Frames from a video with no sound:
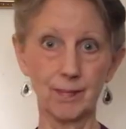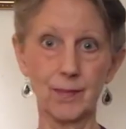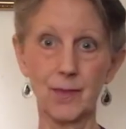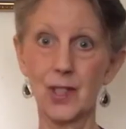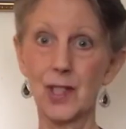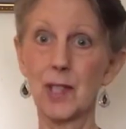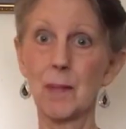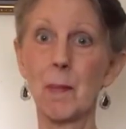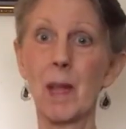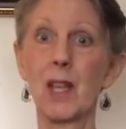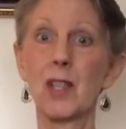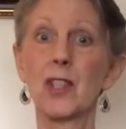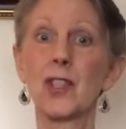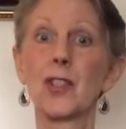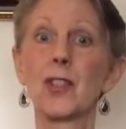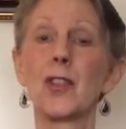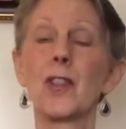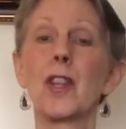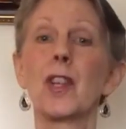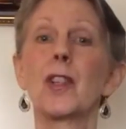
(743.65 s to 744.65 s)
Just make
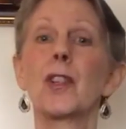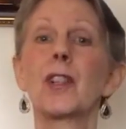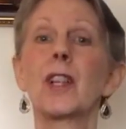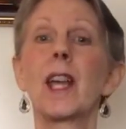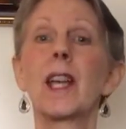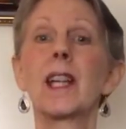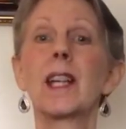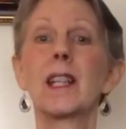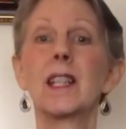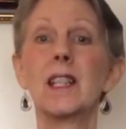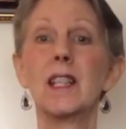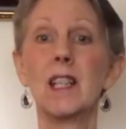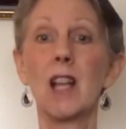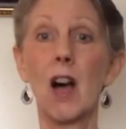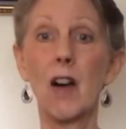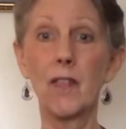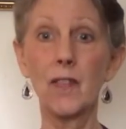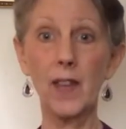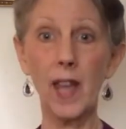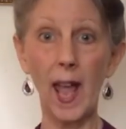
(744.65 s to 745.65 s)
sure that you're getting
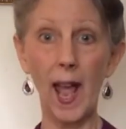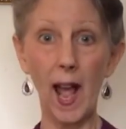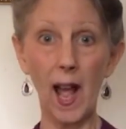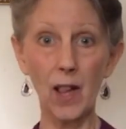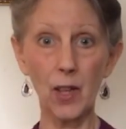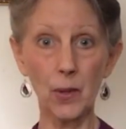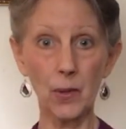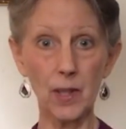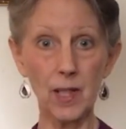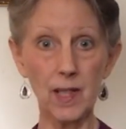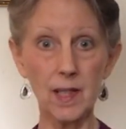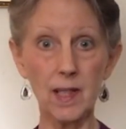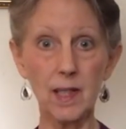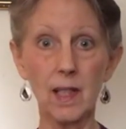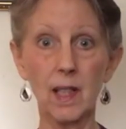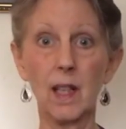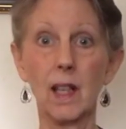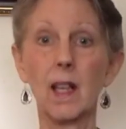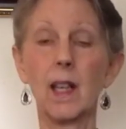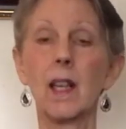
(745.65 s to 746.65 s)
enough calories
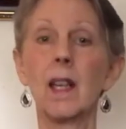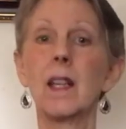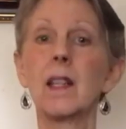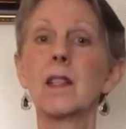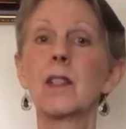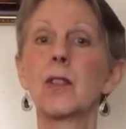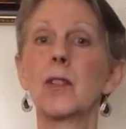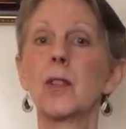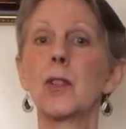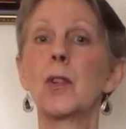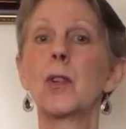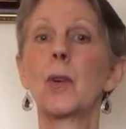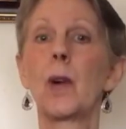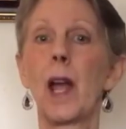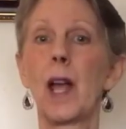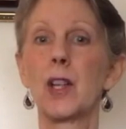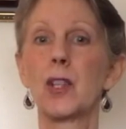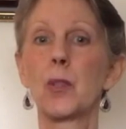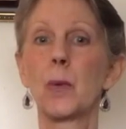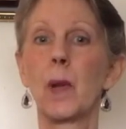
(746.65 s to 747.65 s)
until you
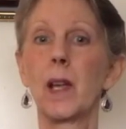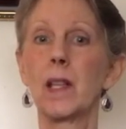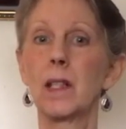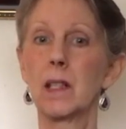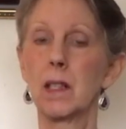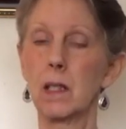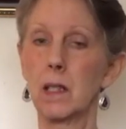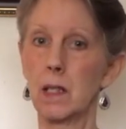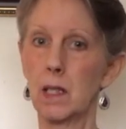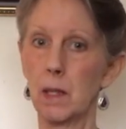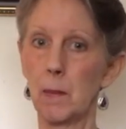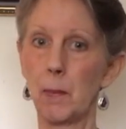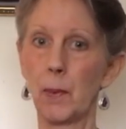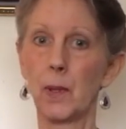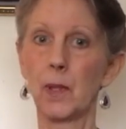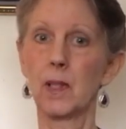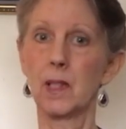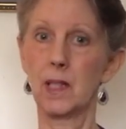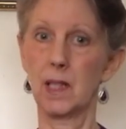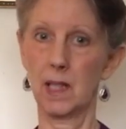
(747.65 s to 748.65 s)
graduate to
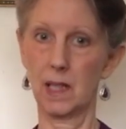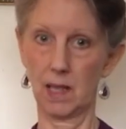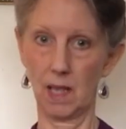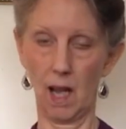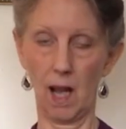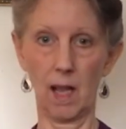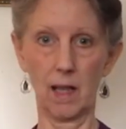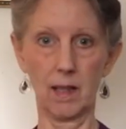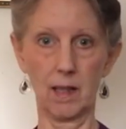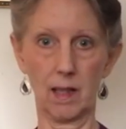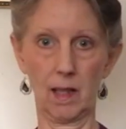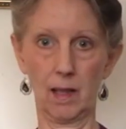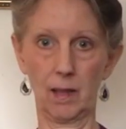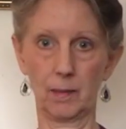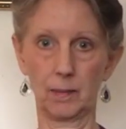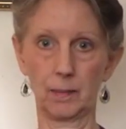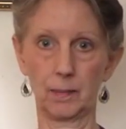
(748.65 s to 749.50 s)
deeper detoxing.